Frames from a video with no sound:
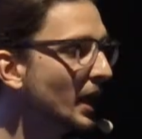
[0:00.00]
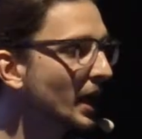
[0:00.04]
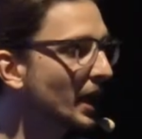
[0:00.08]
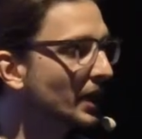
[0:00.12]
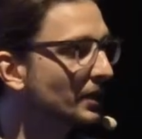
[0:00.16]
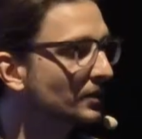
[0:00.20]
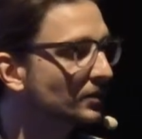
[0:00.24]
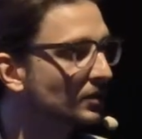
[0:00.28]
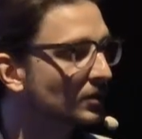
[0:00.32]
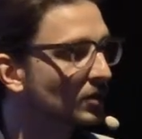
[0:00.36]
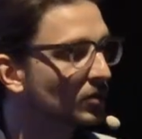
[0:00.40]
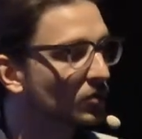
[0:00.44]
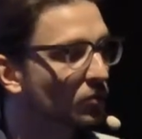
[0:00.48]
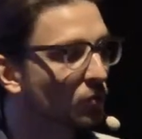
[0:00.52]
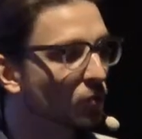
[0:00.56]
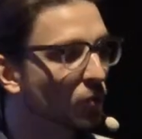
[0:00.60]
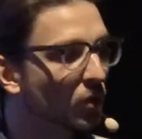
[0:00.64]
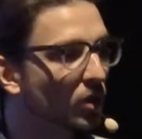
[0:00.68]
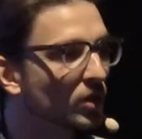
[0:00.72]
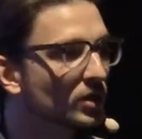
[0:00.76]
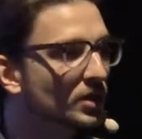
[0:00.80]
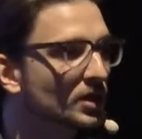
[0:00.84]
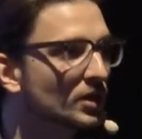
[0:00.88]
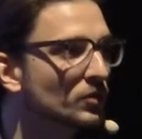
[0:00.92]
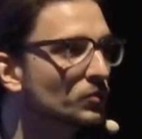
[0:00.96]
And
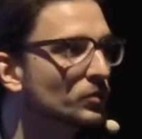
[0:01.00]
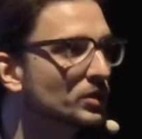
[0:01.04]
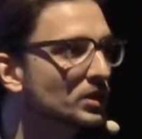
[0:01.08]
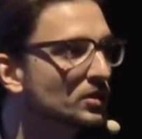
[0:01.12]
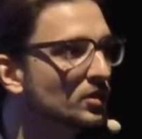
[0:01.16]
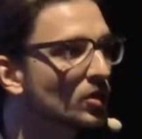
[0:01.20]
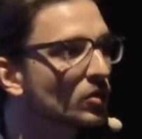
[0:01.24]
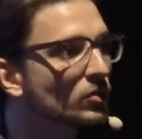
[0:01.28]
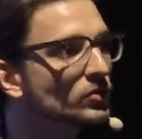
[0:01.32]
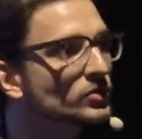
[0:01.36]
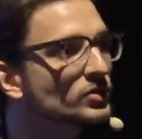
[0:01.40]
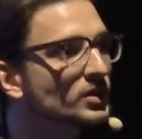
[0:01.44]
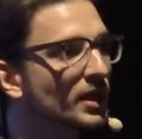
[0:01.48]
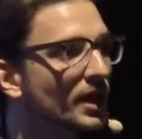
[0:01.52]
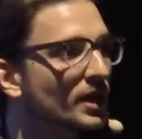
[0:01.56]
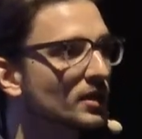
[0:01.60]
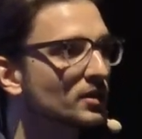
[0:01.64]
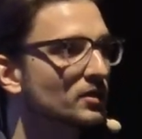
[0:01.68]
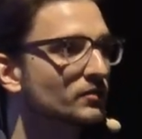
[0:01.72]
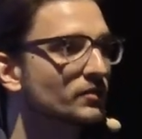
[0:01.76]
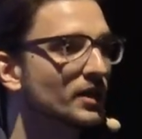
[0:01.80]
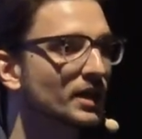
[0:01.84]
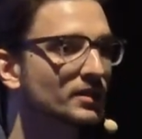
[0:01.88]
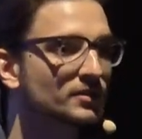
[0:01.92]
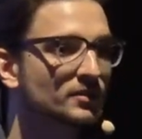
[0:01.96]
working with those
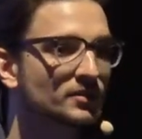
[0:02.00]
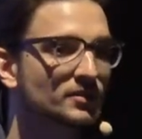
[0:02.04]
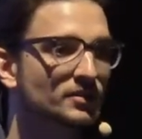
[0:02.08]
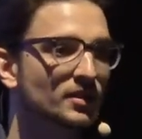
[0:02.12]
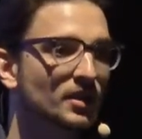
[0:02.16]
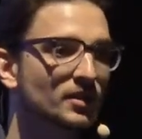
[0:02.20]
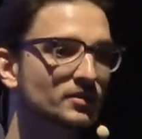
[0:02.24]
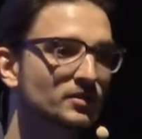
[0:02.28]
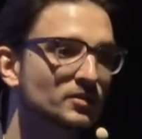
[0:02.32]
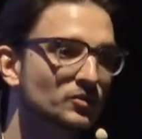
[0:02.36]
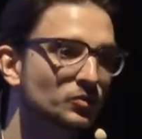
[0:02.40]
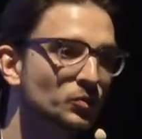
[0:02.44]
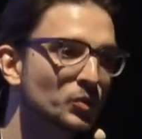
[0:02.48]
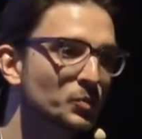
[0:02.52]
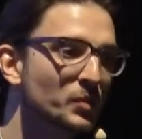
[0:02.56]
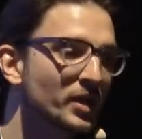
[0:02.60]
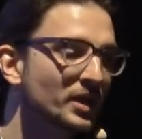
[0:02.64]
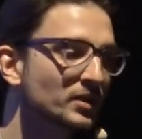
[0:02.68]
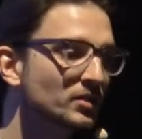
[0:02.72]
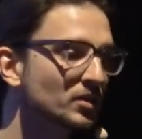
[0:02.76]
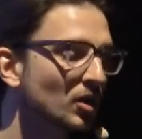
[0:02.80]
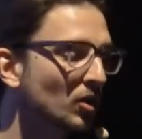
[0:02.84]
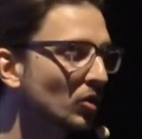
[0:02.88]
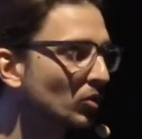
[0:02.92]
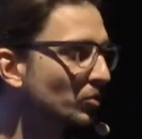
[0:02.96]
kind of exercises, we
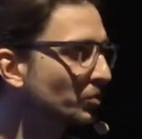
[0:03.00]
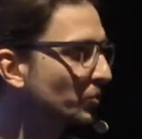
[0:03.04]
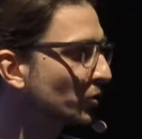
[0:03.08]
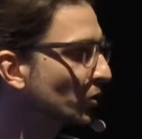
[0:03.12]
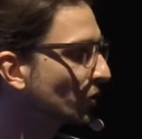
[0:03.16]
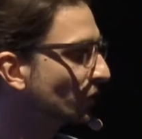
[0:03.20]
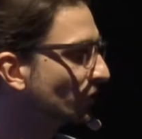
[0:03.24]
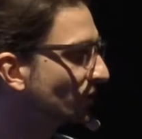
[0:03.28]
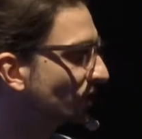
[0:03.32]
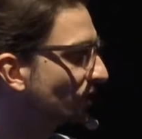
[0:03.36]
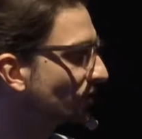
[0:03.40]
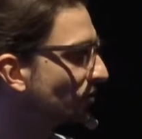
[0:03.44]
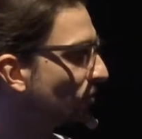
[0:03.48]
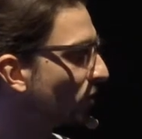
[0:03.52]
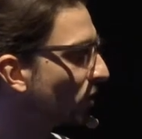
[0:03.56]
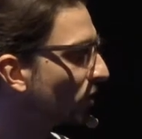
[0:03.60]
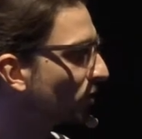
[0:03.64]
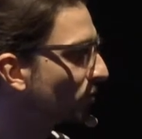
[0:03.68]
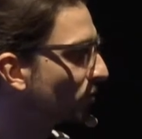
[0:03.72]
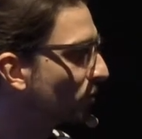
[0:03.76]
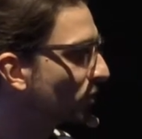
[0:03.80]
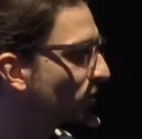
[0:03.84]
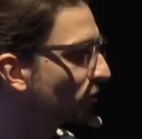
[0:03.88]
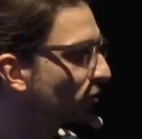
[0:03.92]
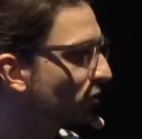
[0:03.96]
made the whole process
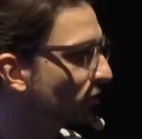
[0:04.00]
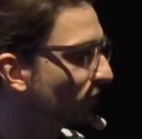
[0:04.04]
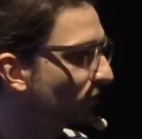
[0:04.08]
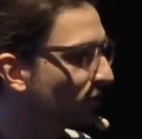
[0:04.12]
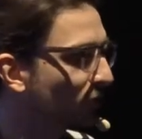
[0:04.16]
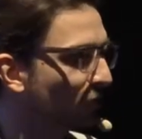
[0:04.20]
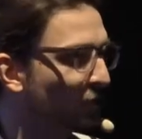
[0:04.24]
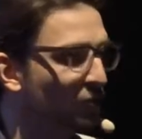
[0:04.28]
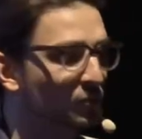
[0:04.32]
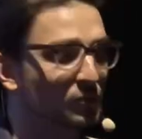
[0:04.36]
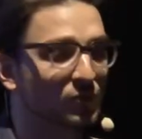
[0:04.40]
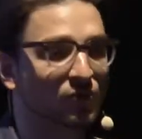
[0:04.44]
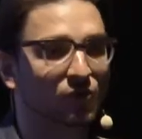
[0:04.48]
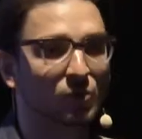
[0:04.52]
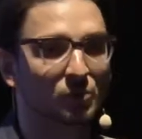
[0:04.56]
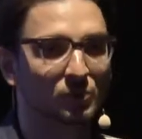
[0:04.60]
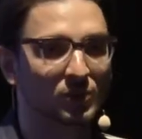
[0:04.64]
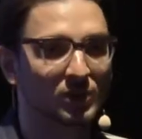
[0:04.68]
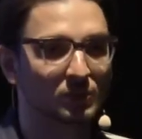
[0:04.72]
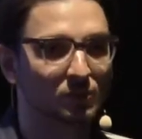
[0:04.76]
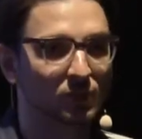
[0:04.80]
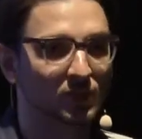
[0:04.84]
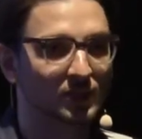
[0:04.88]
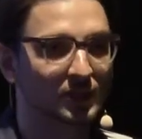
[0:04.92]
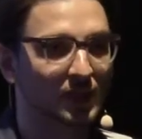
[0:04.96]
more approachable for
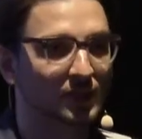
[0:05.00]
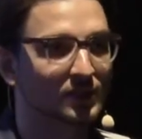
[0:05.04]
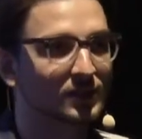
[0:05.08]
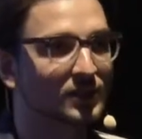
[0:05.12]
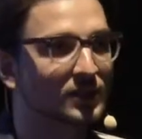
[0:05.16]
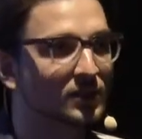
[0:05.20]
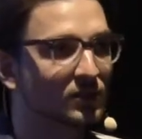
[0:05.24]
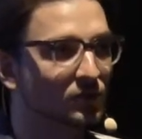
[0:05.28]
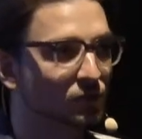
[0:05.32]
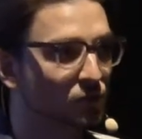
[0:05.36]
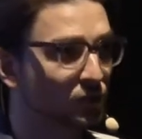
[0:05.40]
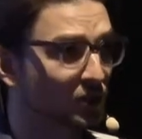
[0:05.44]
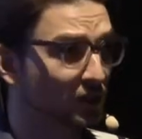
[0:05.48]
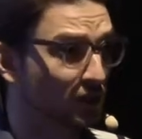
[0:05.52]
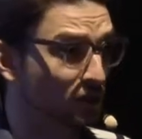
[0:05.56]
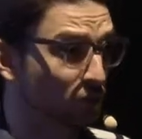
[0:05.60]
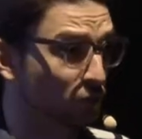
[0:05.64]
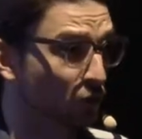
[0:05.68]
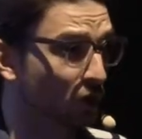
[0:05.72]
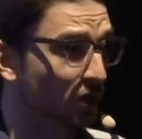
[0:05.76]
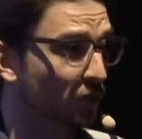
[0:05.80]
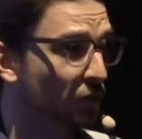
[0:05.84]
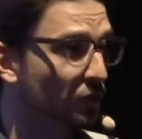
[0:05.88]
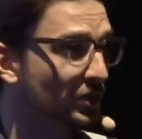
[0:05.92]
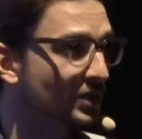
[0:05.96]
people that didn't really
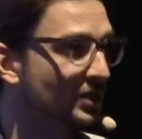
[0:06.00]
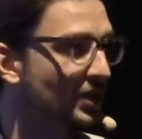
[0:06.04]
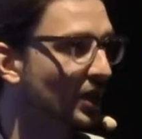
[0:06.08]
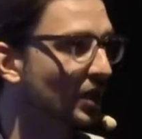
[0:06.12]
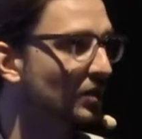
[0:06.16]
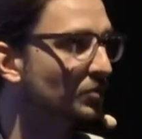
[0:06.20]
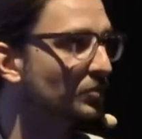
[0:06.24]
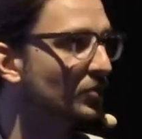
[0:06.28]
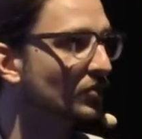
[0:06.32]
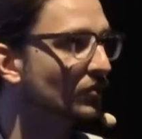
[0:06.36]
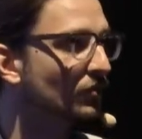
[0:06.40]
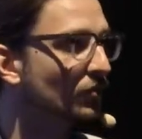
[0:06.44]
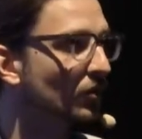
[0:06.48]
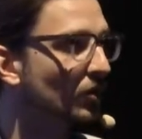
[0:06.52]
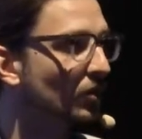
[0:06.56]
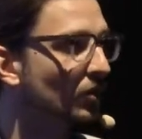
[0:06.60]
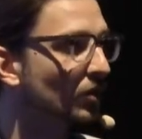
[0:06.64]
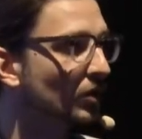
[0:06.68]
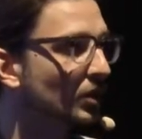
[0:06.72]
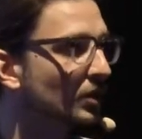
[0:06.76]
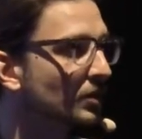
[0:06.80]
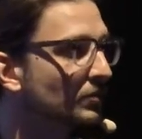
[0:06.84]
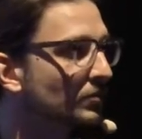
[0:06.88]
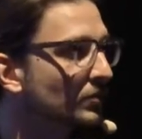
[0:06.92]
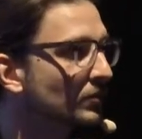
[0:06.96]
work with type
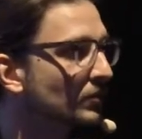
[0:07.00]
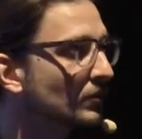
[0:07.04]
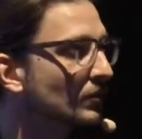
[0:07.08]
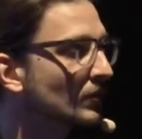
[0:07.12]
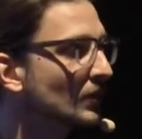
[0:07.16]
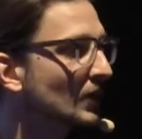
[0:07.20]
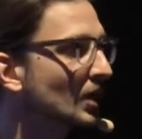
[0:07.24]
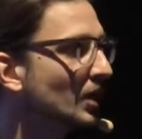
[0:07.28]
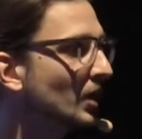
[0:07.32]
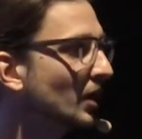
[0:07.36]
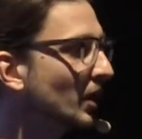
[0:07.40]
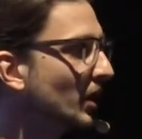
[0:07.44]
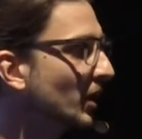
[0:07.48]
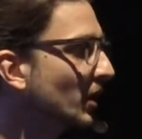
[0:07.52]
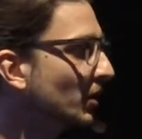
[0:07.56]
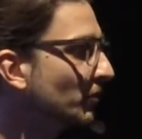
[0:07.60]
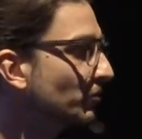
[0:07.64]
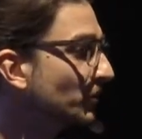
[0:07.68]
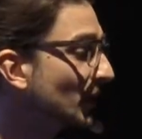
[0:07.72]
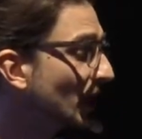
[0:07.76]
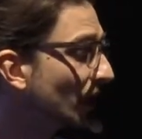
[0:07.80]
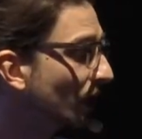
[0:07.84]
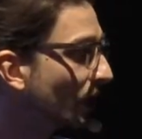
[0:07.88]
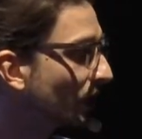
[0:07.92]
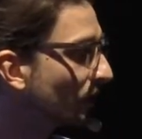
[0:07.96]
before
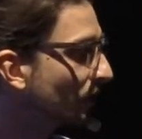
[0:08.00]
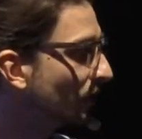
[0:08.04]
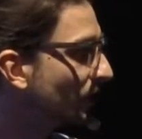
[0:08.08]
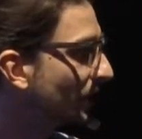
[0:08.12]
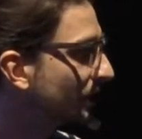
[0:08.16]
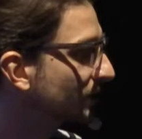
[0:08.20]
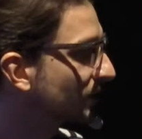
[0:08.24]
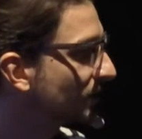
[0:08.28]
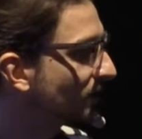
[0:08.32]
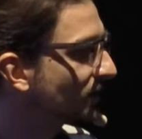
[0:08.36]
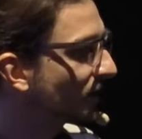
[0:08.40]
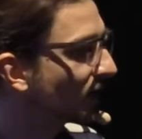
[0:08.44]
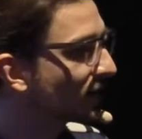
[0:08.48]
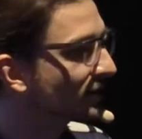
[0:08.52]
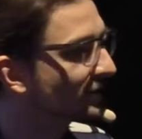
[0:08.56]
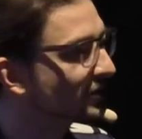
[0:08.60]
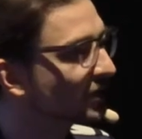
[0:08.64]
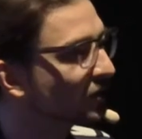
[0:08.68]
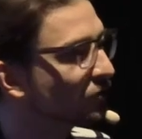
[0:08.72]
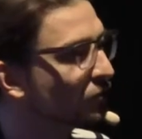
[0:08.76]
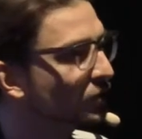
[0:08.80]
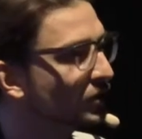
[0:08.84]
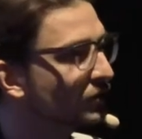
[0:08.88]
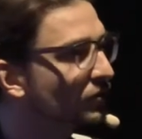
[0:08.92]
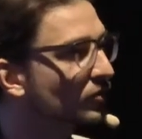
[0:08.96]
um, another exercise
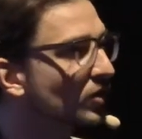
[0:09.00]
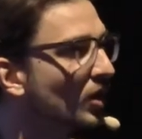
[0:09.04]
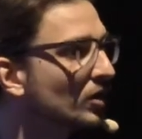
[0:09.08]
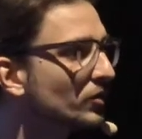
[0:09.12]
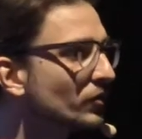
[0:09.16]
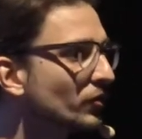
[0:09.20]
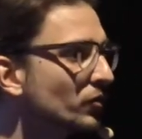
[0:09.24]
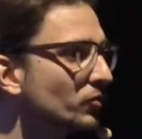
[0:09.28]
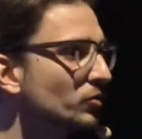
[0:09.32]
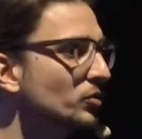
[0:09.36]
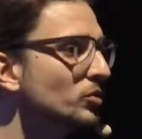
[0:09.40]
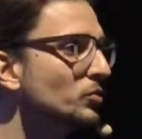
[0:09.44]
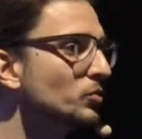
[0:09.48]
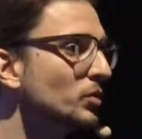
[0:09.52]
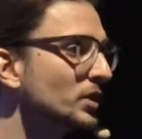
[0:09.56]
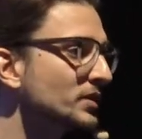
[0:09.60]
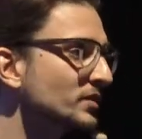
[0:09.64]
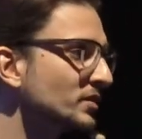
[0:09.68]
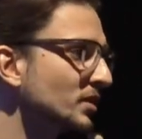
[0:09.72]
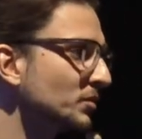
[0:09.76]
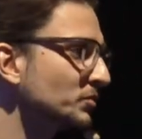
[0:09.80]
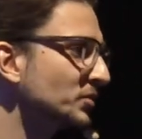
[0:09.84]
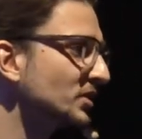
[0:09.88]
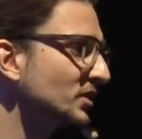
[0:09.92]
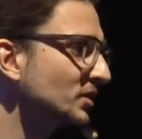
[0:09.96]
that we've gone through
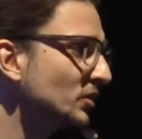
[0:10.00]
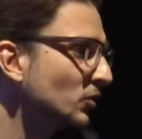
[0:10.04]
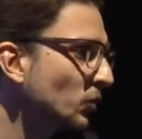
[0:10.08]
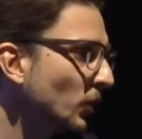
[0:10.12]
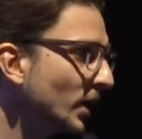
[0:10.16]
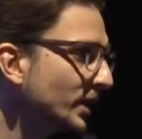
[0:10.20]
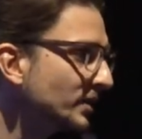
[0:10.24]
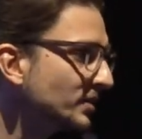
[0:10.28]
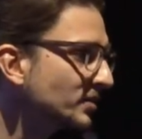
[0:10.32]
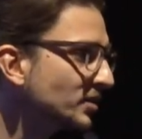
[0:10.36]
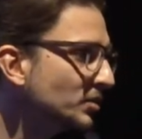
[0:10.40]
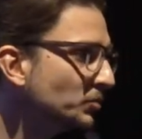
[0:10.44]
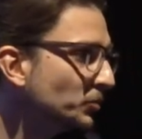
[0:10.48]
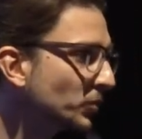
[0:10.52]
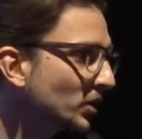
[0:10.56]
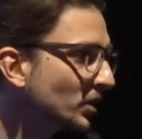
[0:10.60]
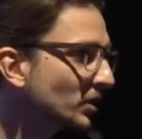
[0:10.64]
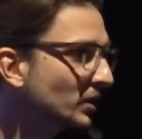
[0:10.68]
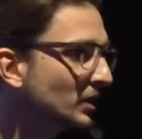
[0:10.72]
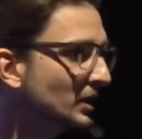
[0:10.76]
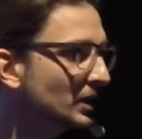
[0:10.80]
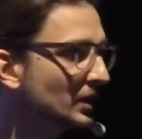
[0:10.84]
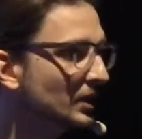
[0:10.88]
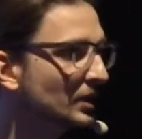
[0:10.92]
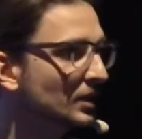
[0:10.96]
was something quite
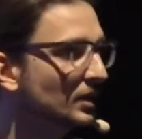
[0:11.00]
simple